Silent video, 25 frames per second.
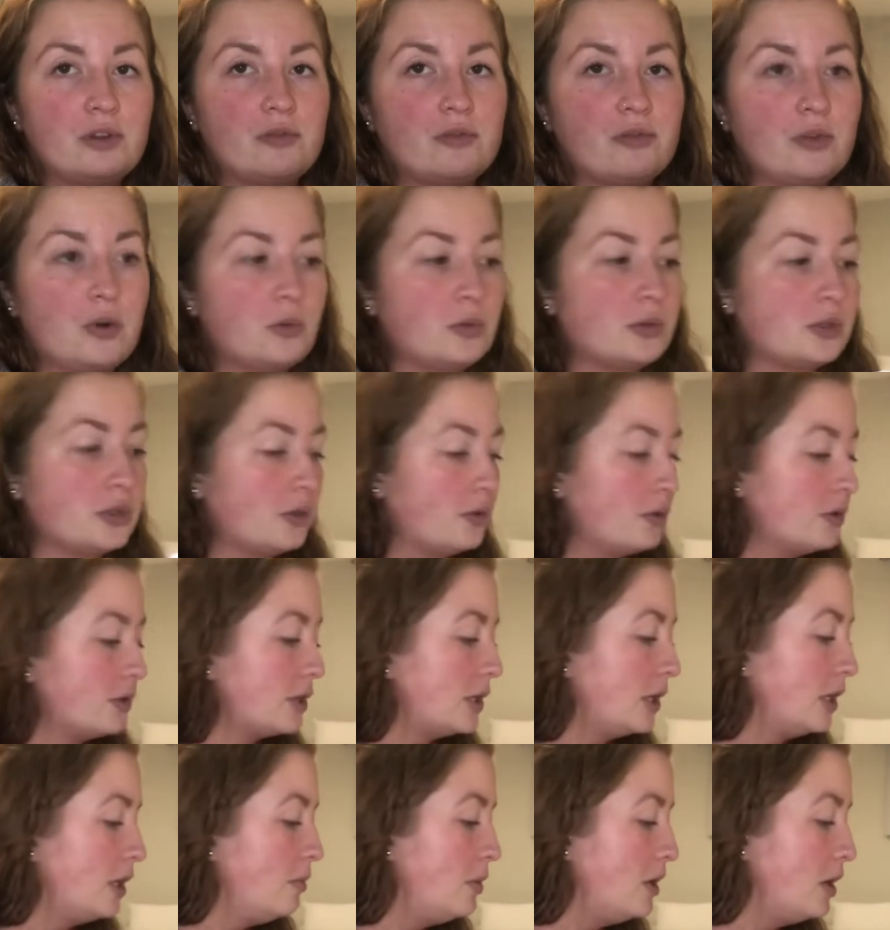forward. So there's
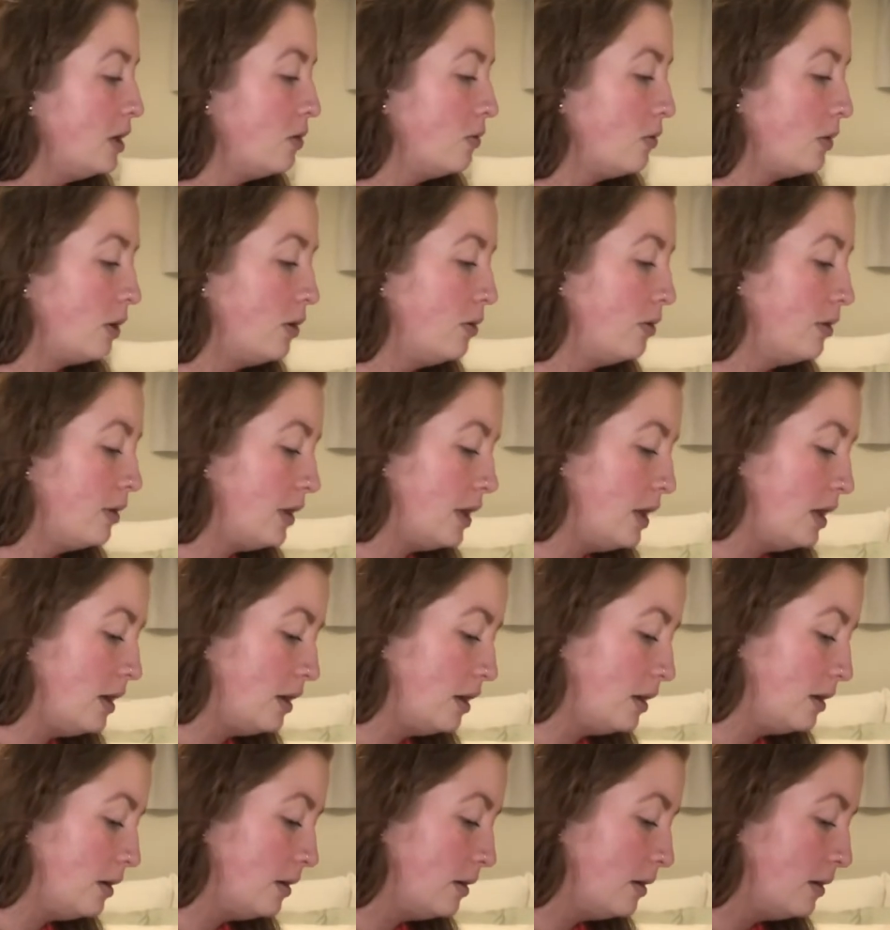going to be growth here.